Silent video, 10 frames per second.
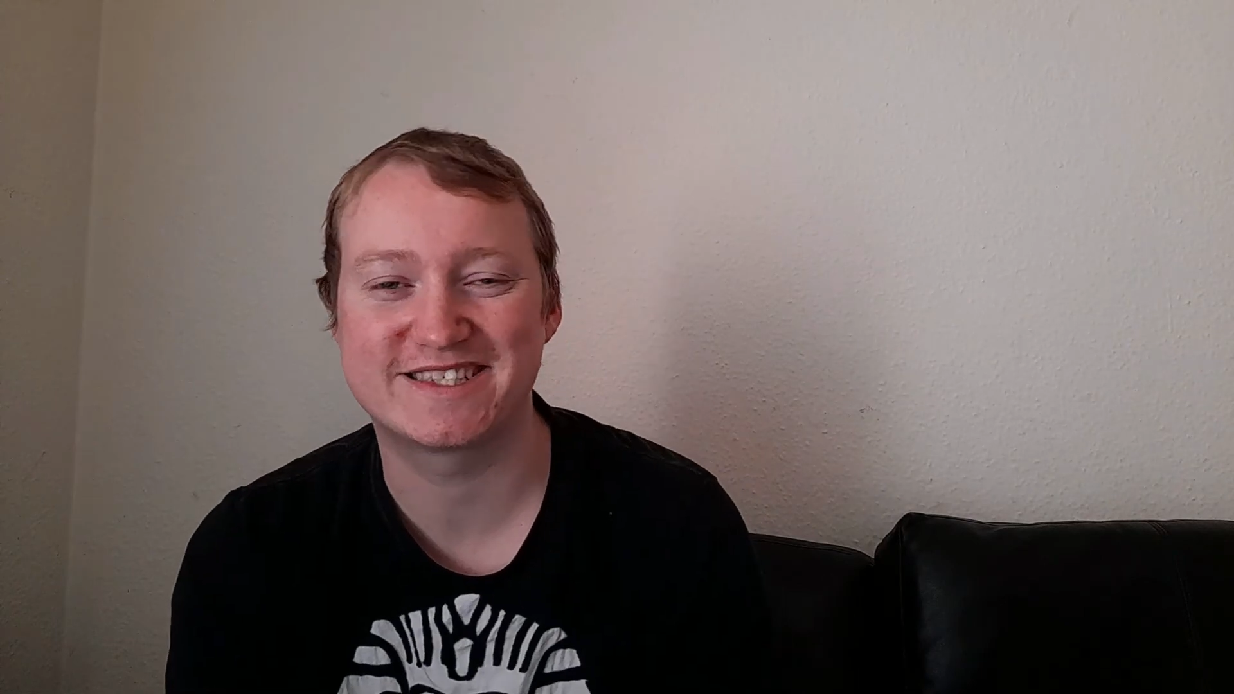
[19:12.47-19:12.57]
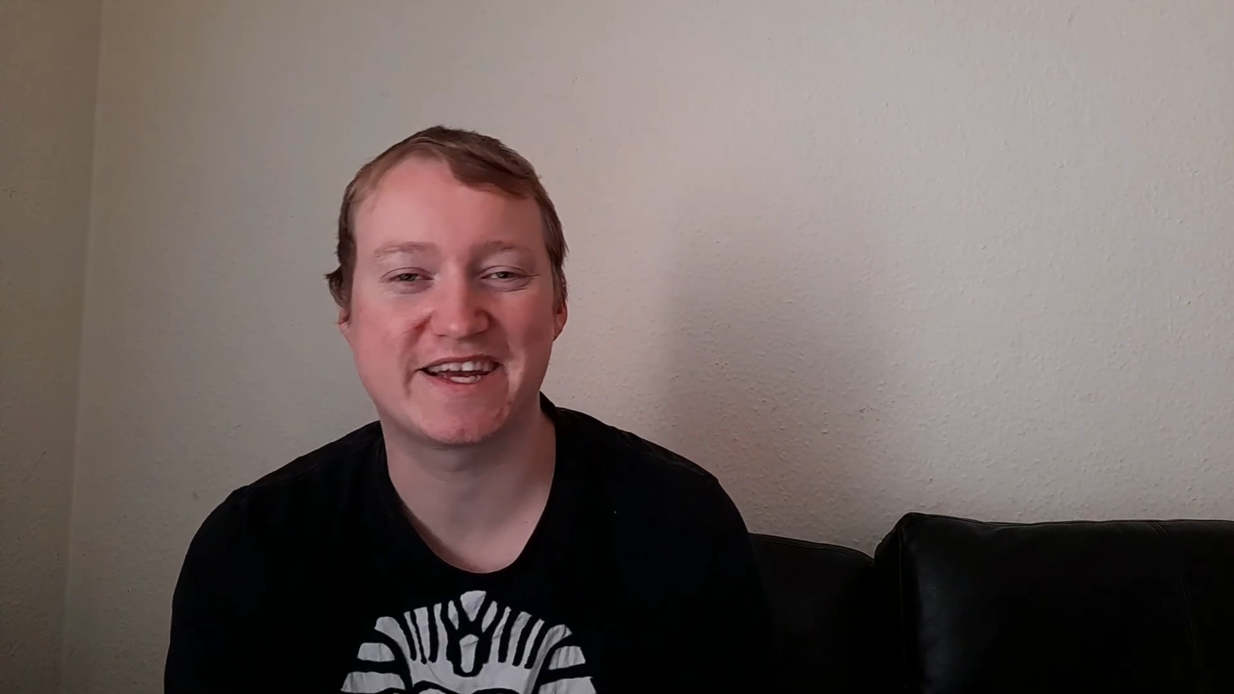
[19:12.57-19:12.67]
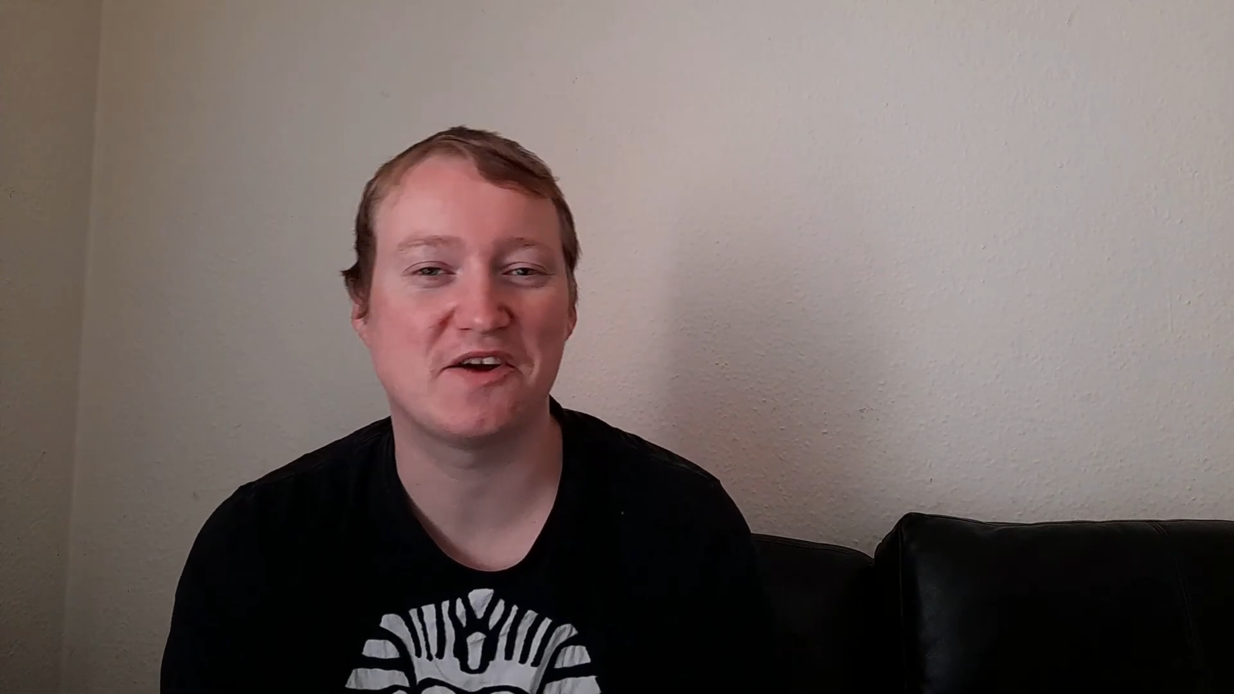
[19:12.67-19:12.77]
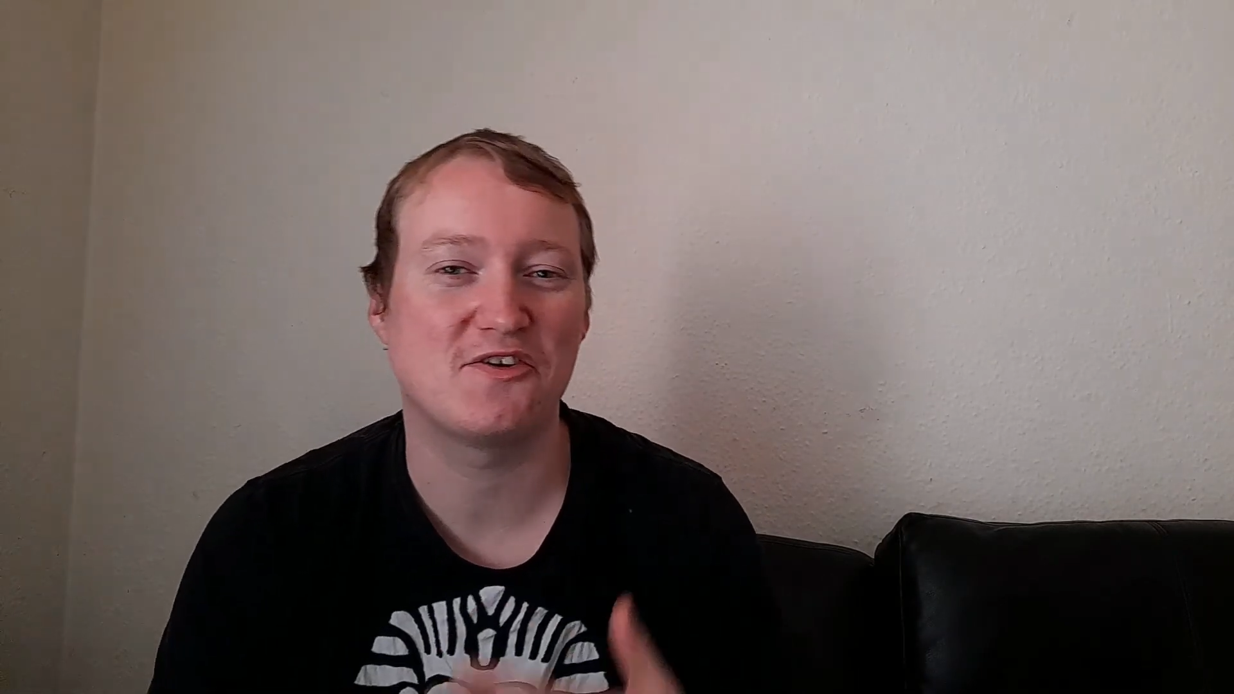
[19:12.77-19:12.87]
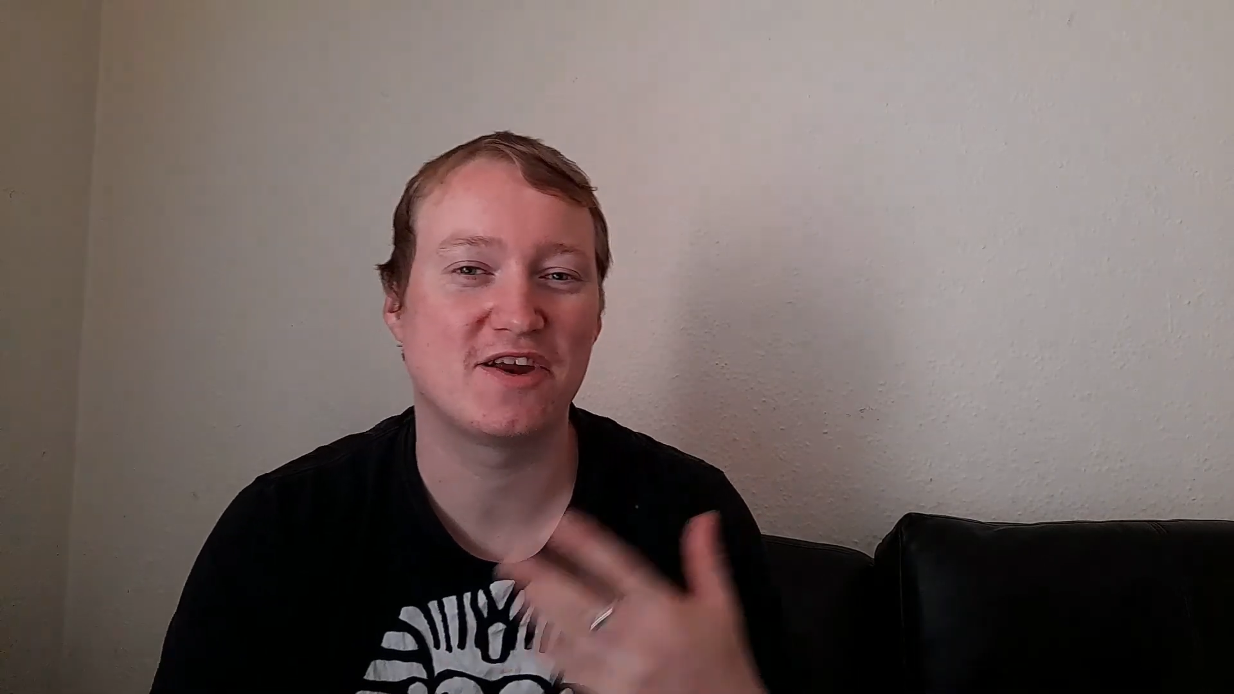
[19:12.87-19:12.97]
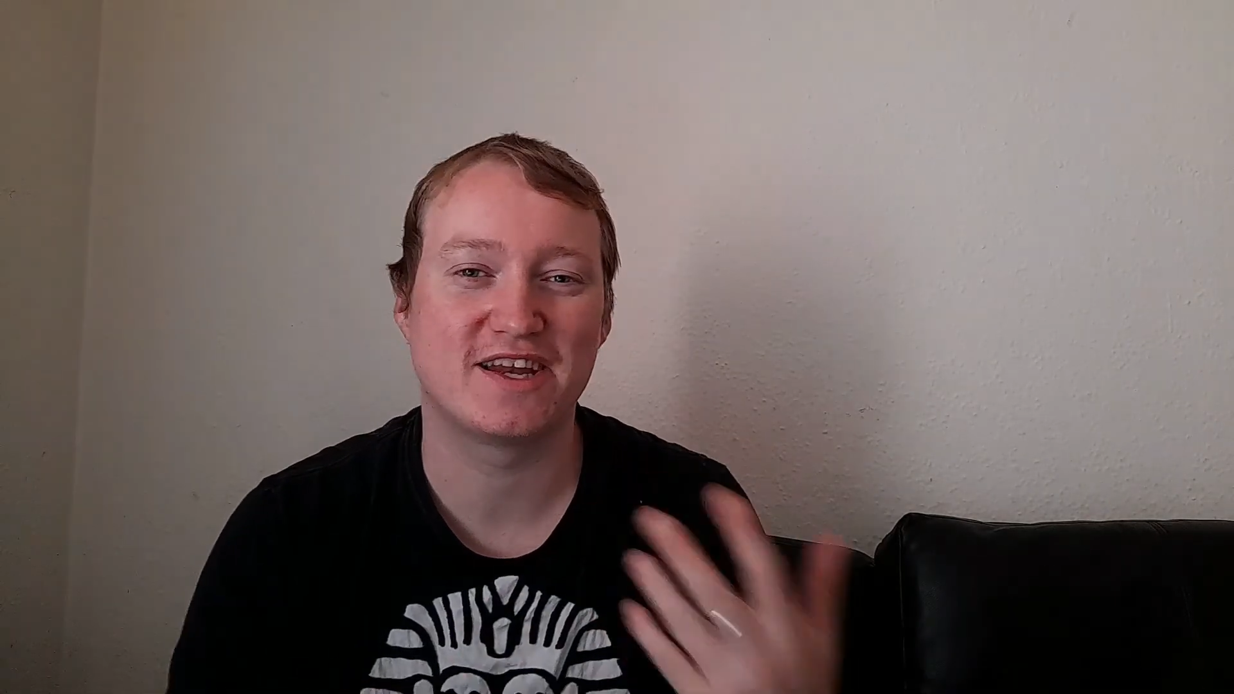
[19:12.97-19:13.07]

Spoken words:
scared